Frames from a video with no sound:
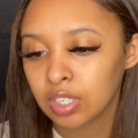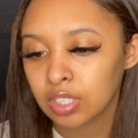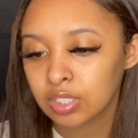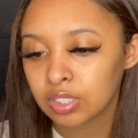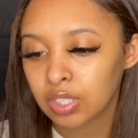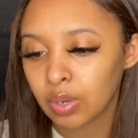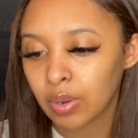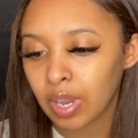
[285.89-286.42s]

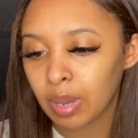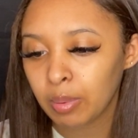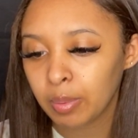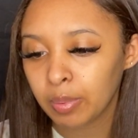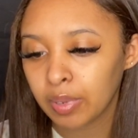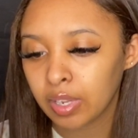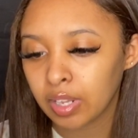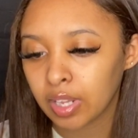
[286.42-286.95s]
So I'm gonna
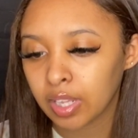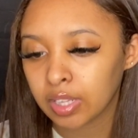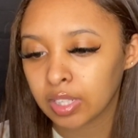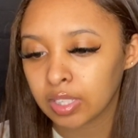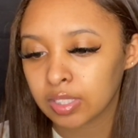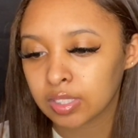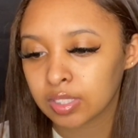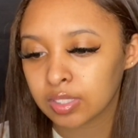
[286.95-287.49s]
put it like
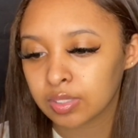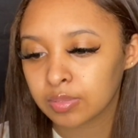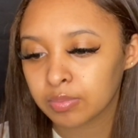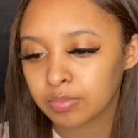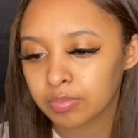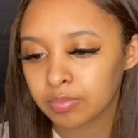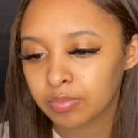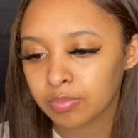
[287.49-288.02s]
this.
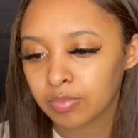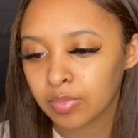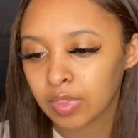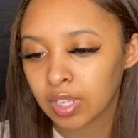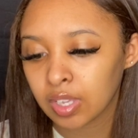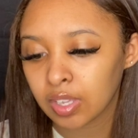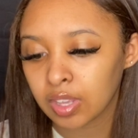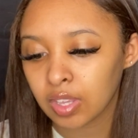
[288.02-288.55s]

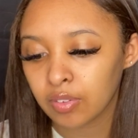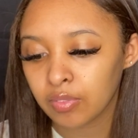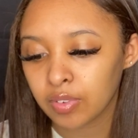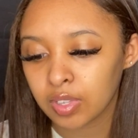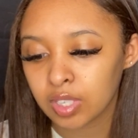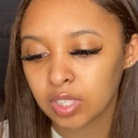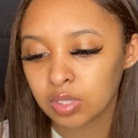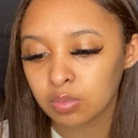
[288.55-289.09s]
Then for
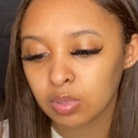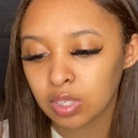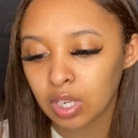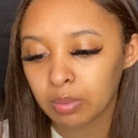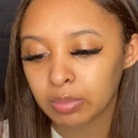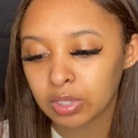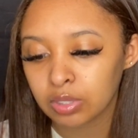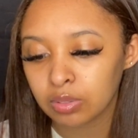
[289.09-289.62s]
this one,
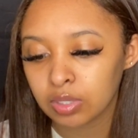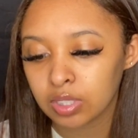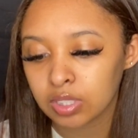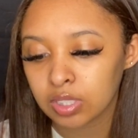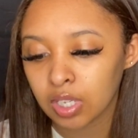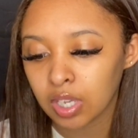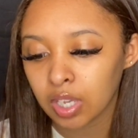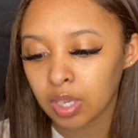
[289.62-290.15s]
I'm gonna do the
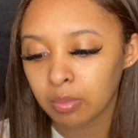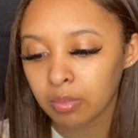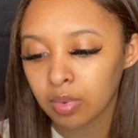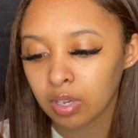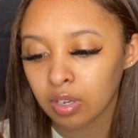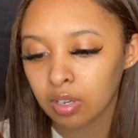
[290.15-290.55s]
same.